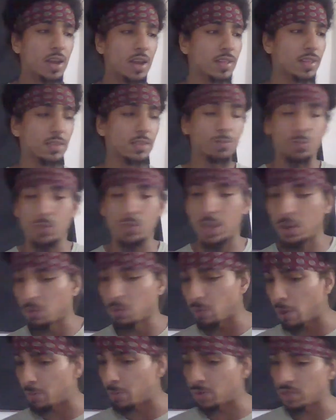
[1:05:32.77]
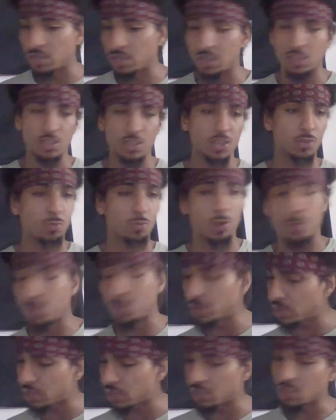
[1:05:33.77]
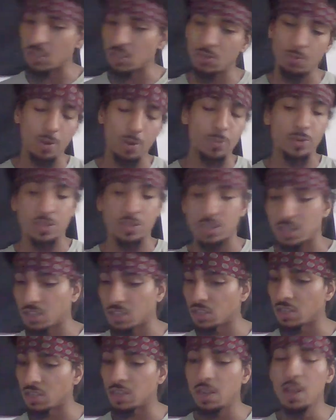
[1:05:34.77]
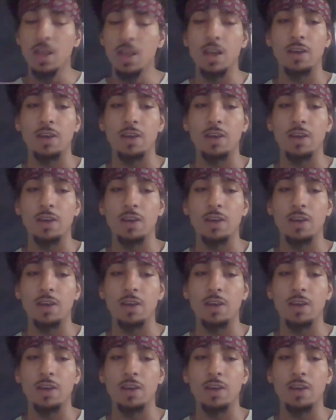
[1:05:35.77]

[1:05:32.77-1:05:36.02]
And then, like, repetition, repetition, repetition.